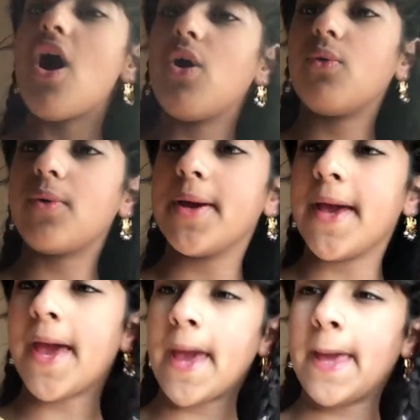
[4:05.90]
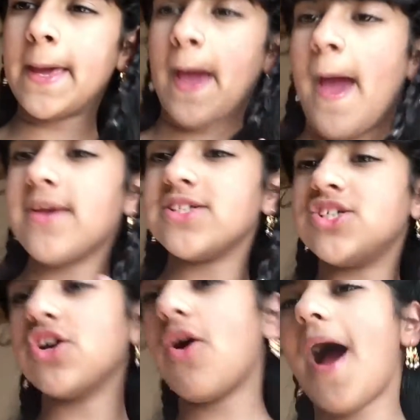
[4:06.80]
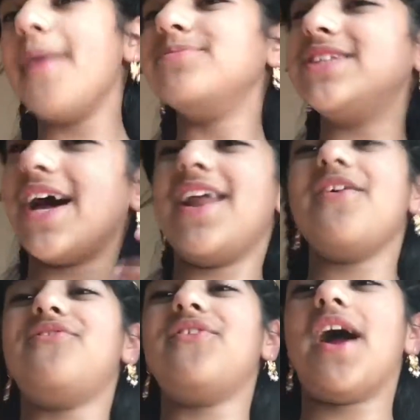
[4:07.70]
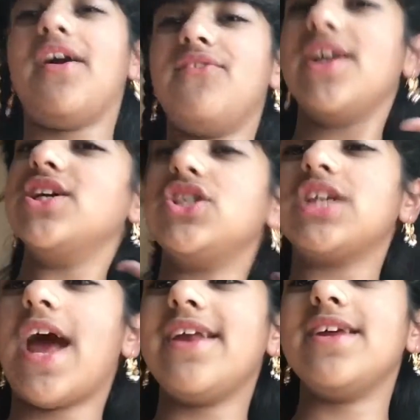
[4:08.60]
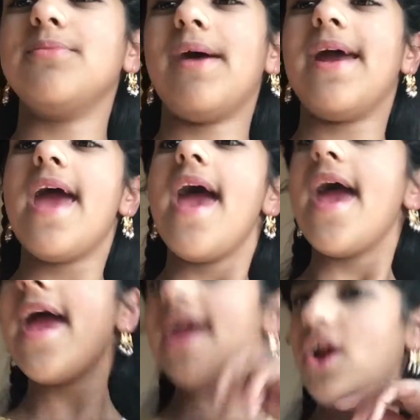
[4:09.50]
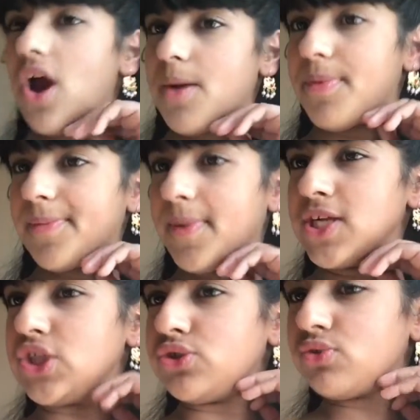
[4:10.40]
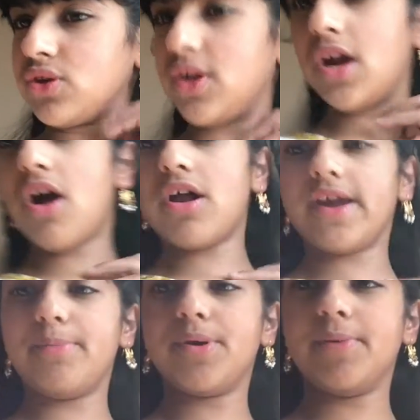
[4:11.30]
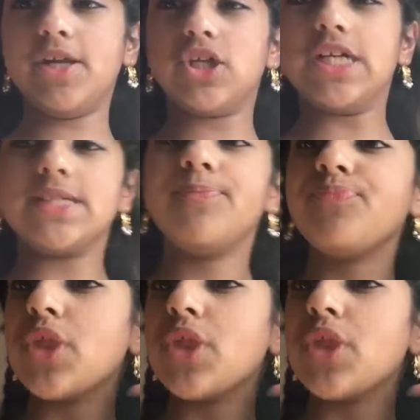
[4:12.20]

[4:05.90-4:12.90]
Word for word: Okay, guys, so I'm done. I, I finished. I did my hair. I put my jewelry on. I put my dress.